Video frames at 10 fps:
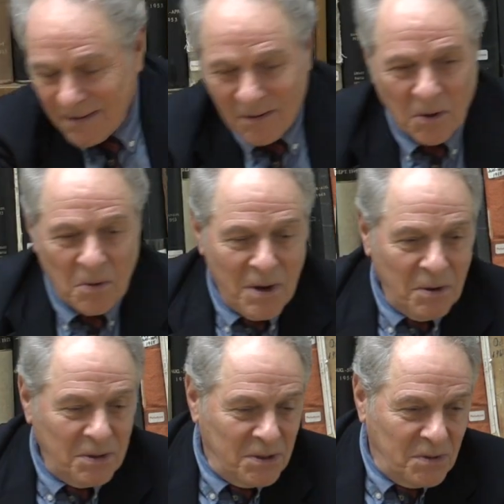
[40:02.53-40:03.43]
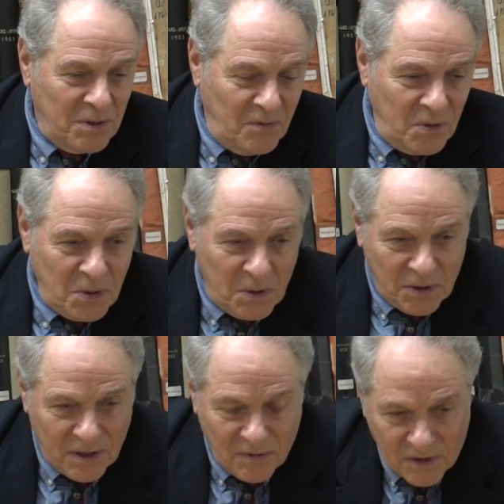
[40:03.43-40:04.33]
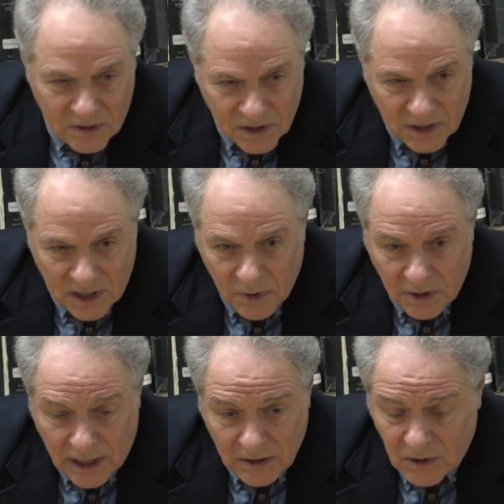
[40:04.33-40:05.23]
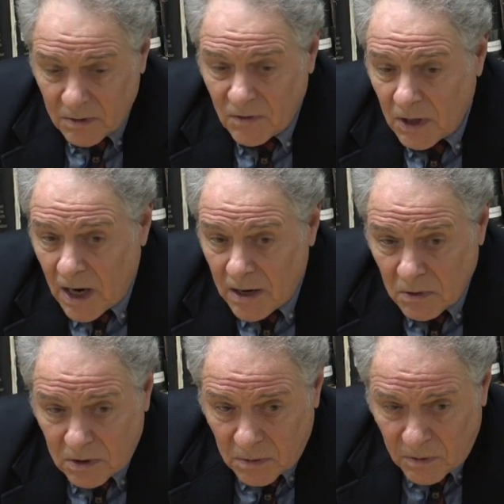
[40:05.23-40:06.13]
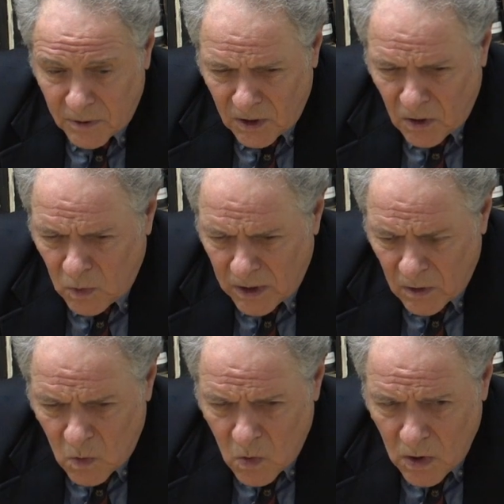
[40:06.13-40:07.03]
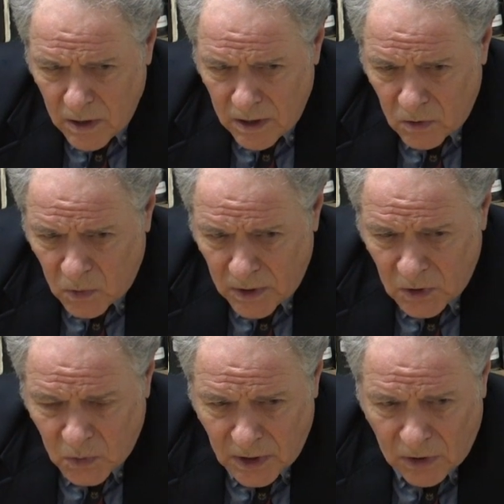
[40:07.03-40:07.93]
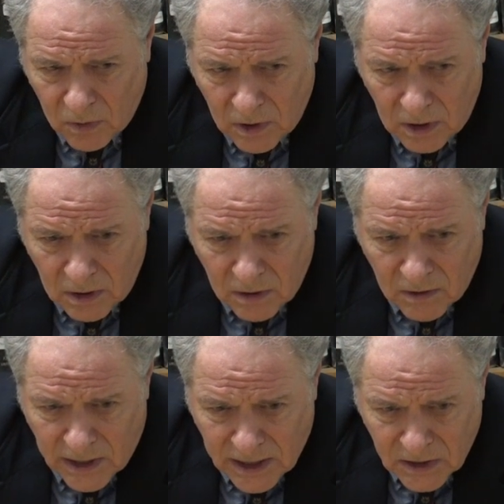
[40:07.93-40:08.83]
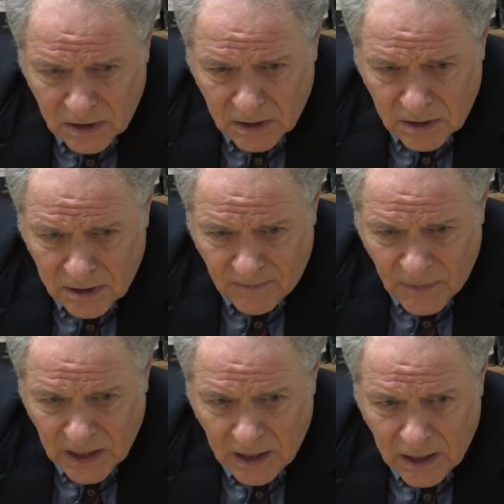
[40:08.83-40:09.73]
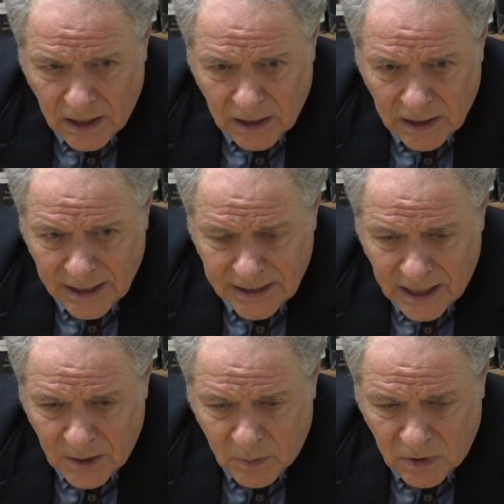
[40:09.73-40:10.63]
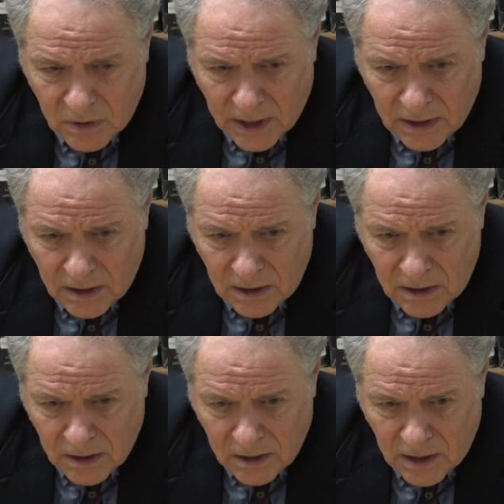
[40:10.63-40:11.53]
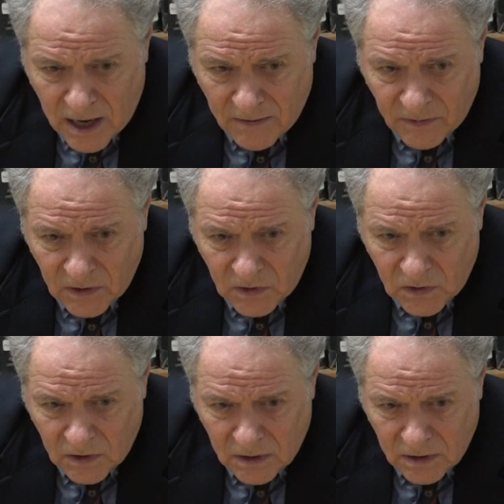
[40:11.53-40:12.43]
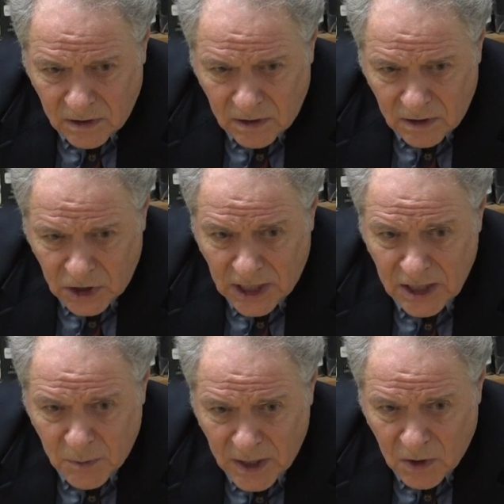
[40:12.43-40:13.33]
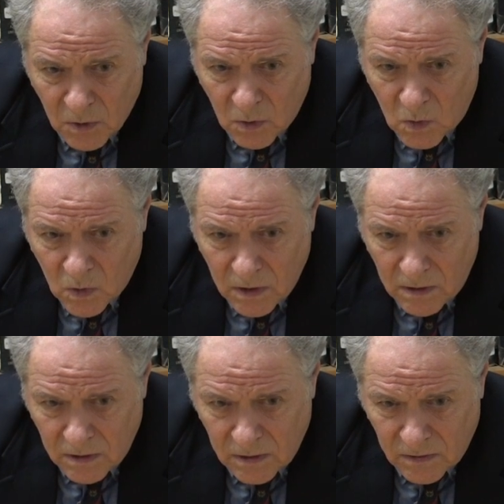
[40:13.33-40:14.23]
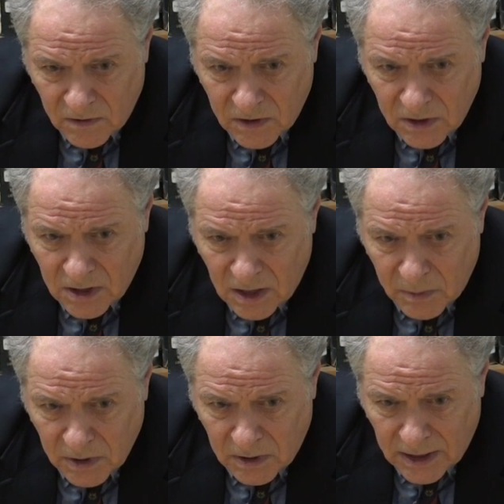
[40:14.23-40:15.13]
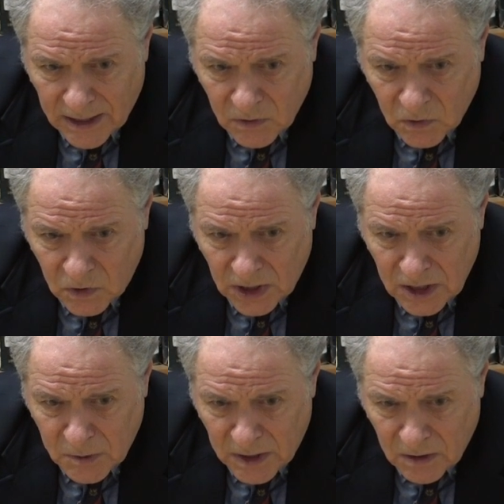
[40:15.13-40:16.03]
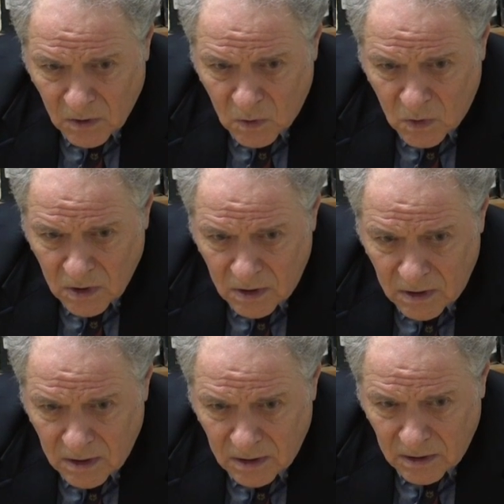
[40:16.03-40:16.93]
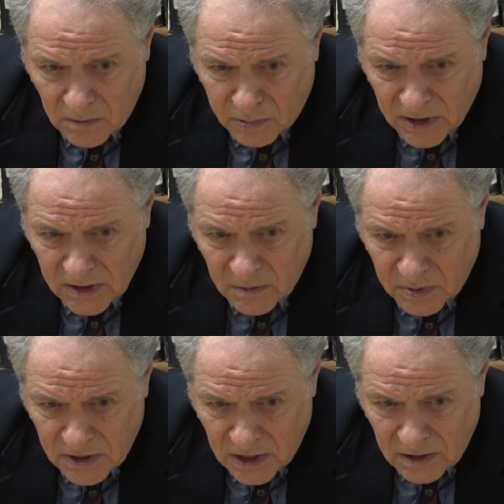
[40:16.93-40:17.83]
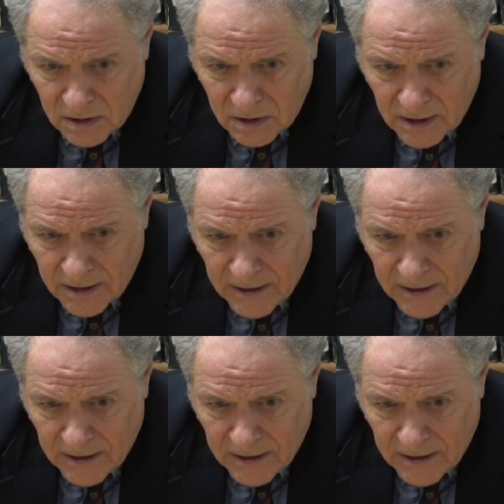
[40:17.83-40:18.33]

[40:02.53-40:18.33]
or emeritus or whatever you want to call it of the mm -hmm. Sustainability Council. I was very honored to be, uh, win an award in 2023, uh, last uh, last April at the uh, conference, uh, Changemaker Award, Sustainability Council Changemaker Award. The president presented it